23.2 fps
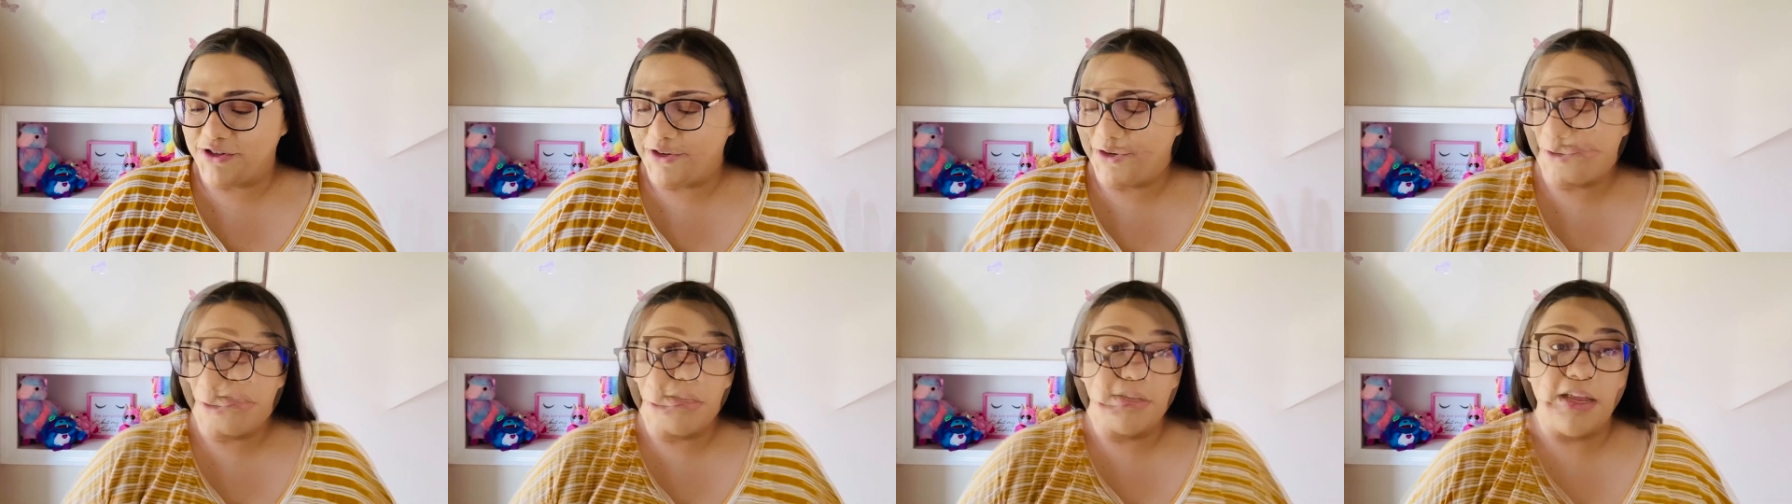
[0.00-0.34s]

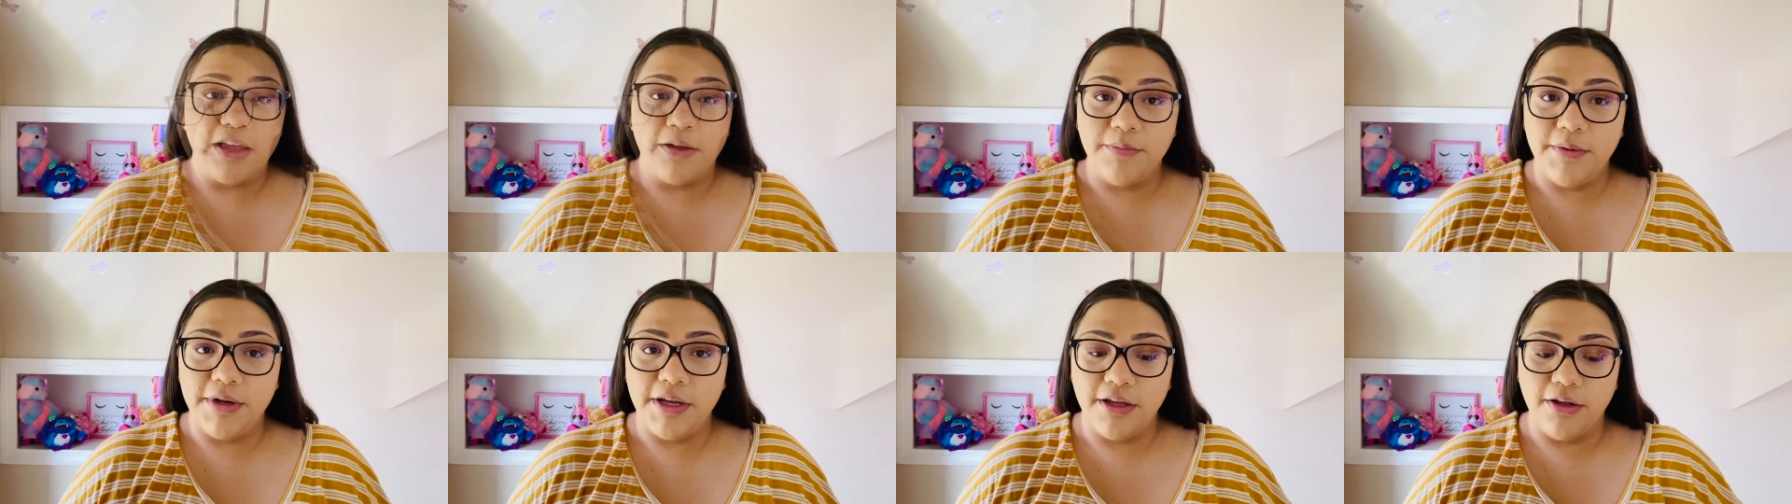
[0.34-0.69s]
So now
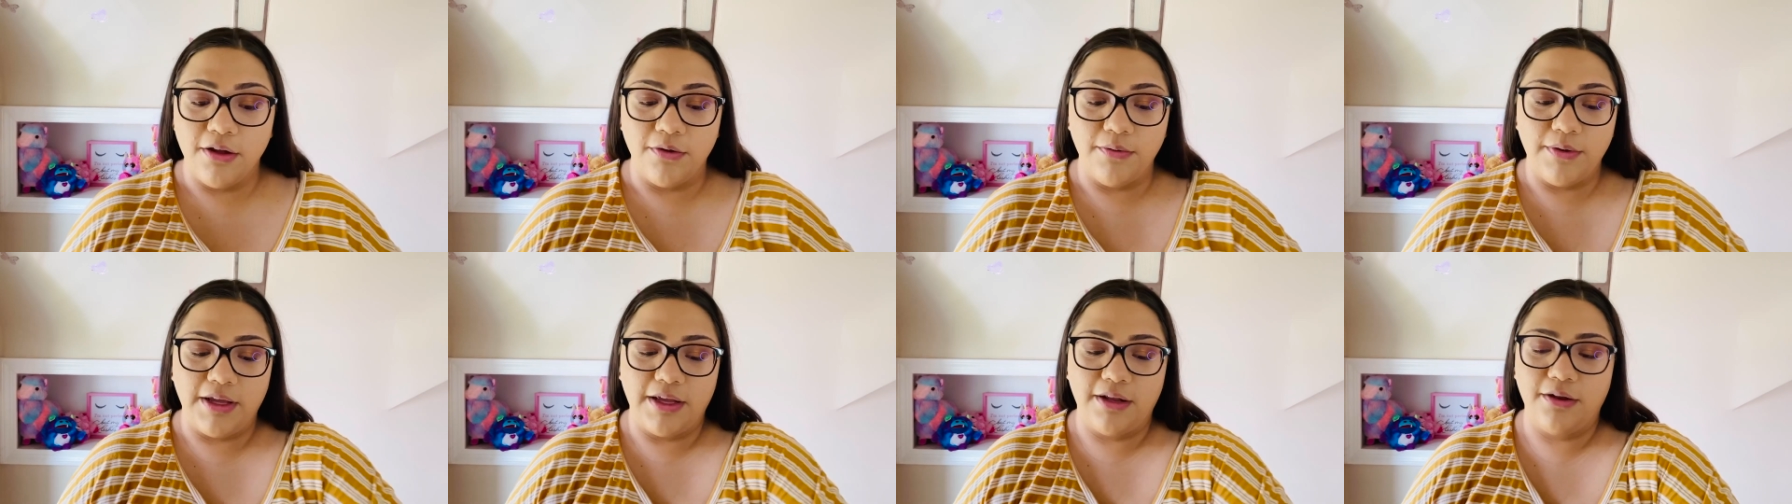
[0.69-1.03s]
I'm gonna
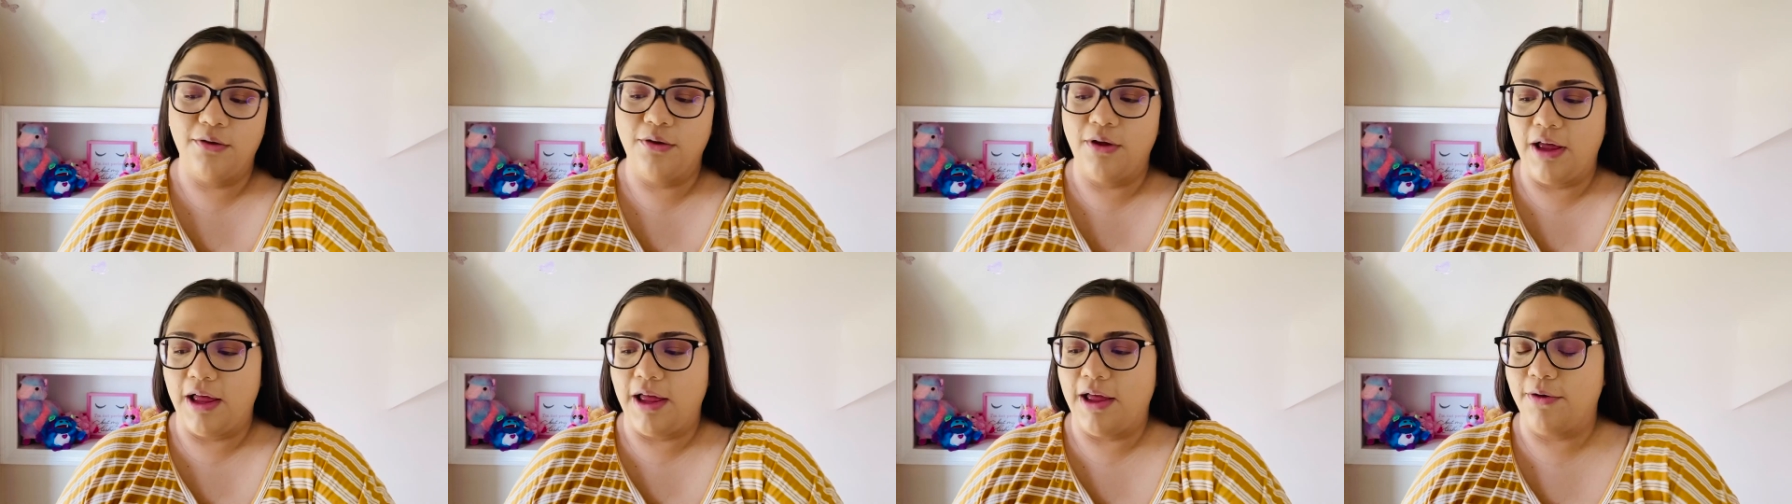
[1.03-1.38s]
go in
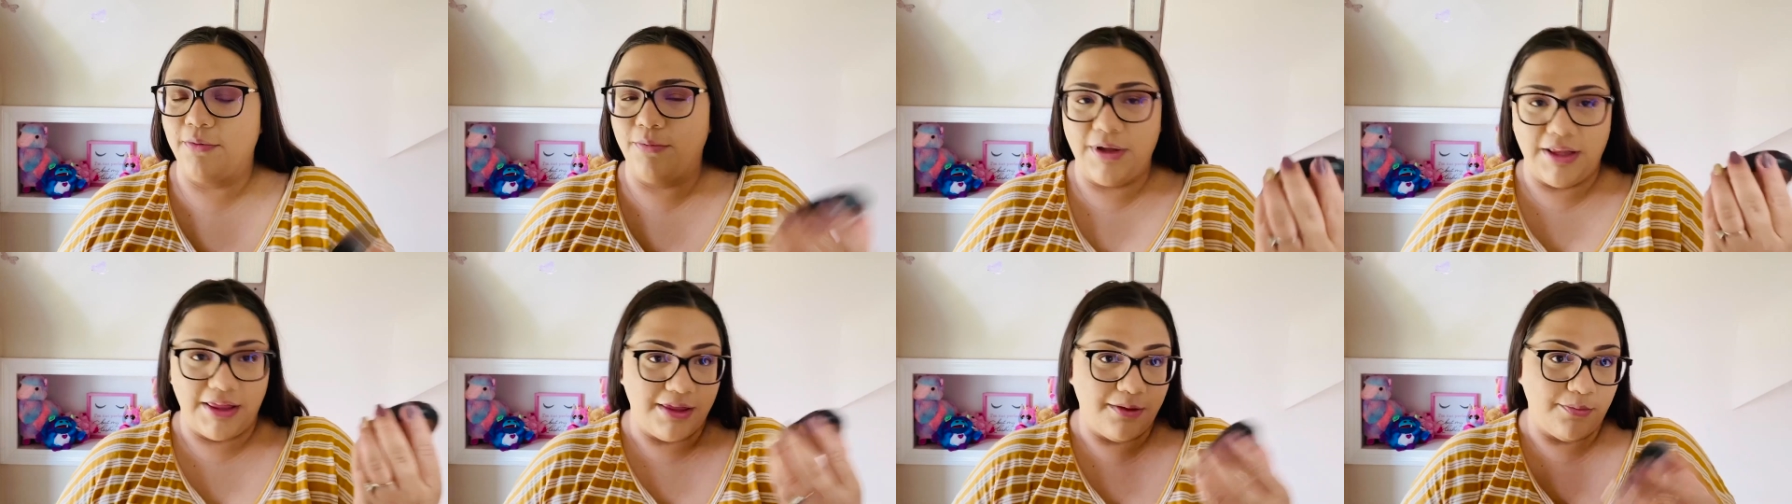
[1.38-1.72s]

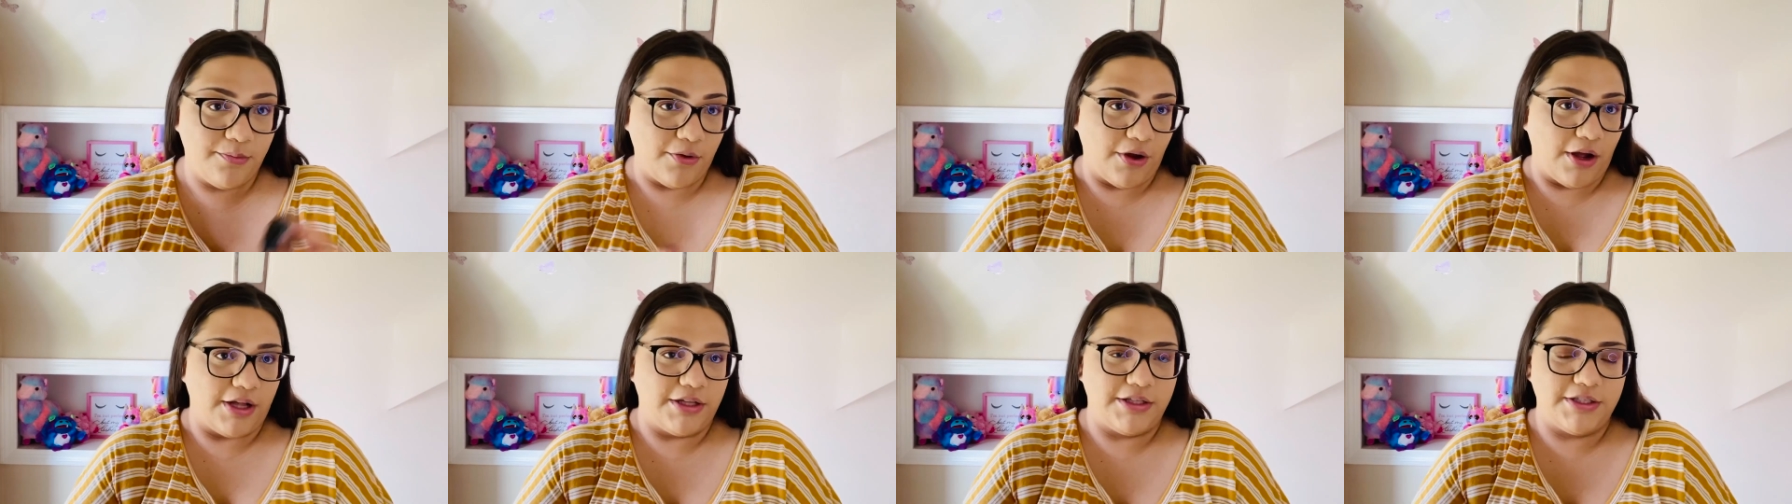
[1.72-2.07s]
with the
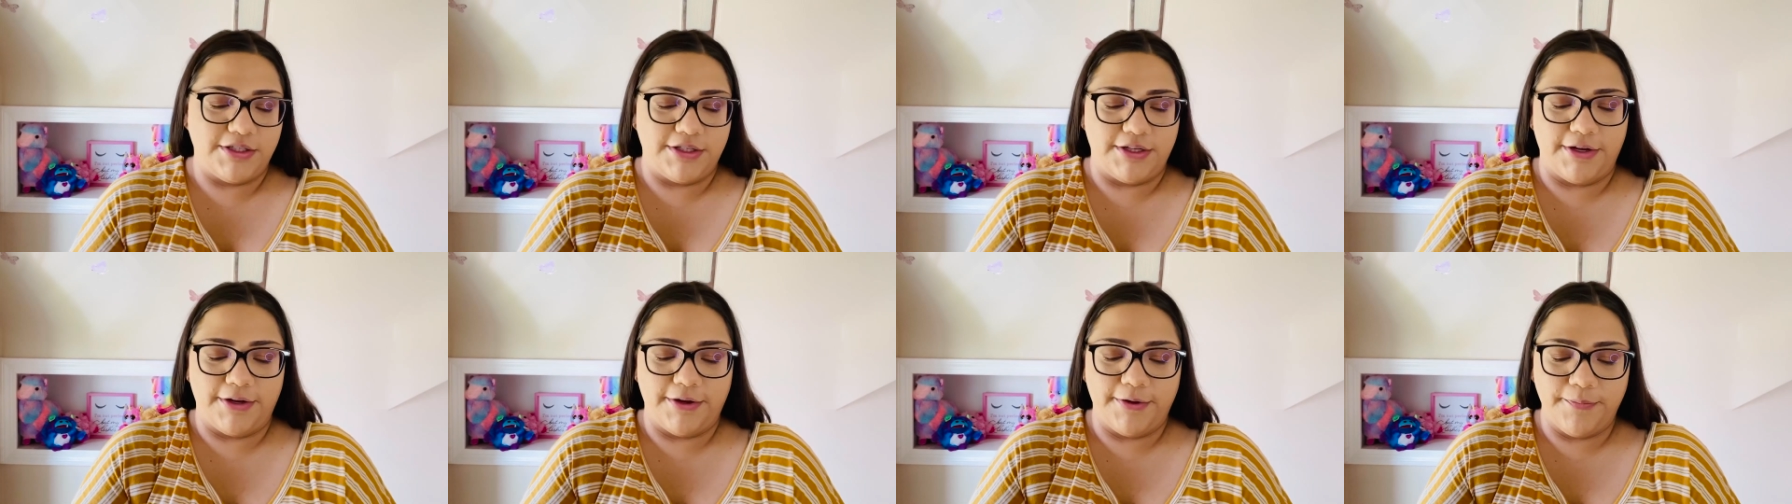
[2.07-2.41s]

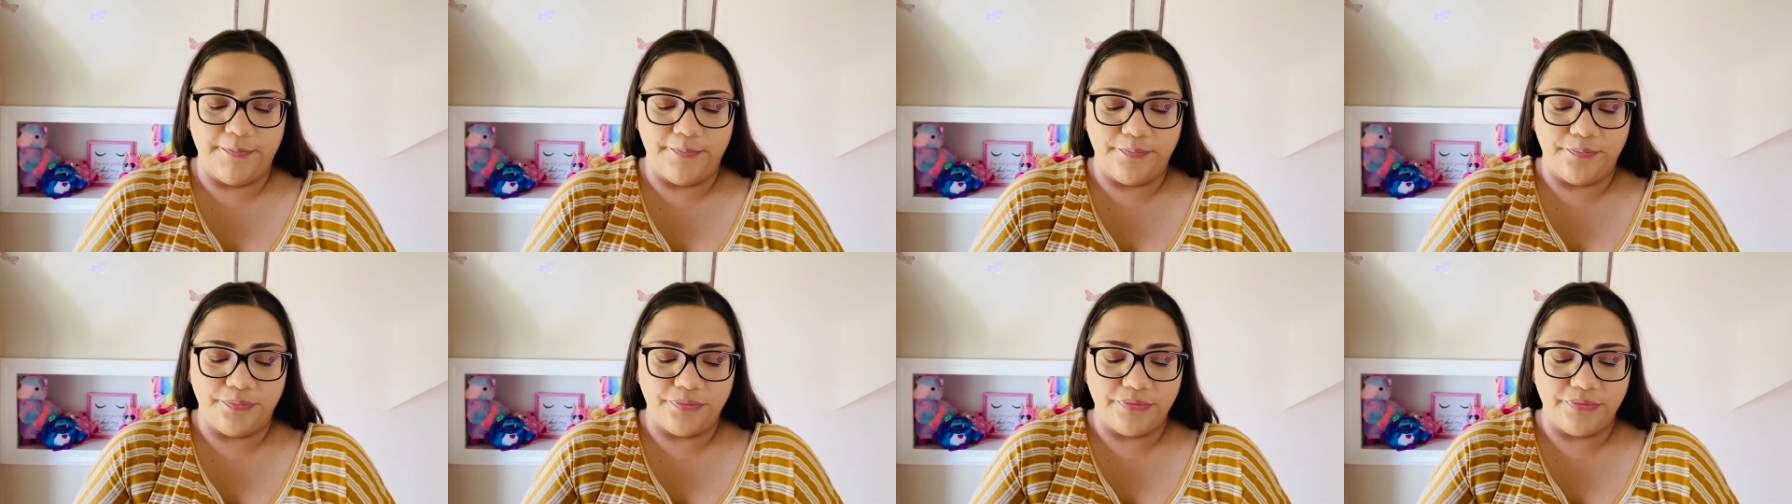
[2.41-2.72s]
bronzer.